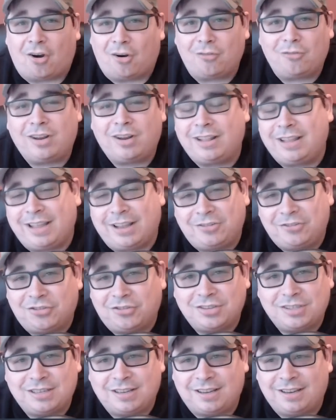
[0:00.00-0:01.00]
aren't really
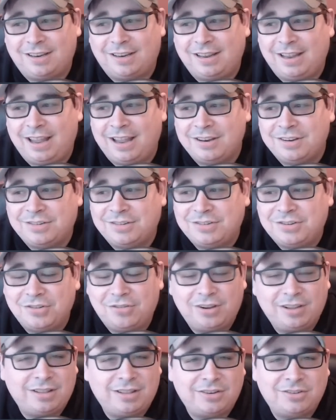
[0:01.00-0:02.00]
interested in
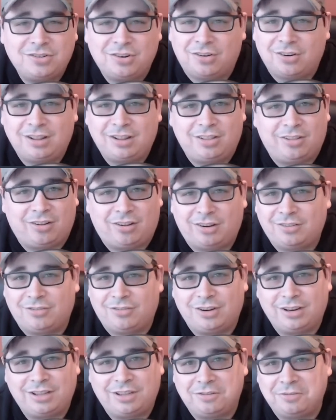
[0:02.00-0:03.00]
doing the dirty
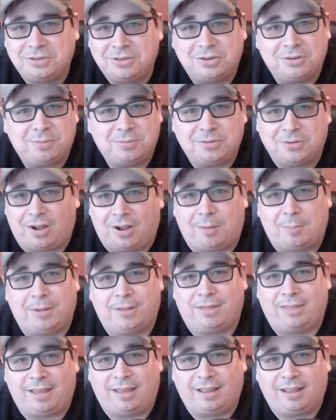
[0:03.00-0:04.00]
laundry YouTube
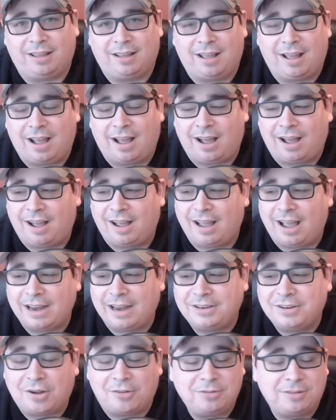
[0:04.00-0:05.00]
drama thing. Uh, I
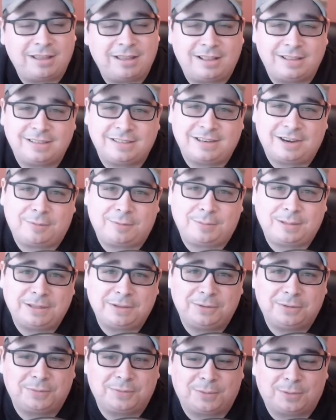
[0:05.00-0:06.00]
don't think it's terribly
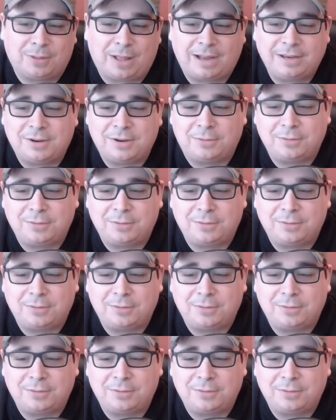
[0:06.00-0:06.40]
useful. I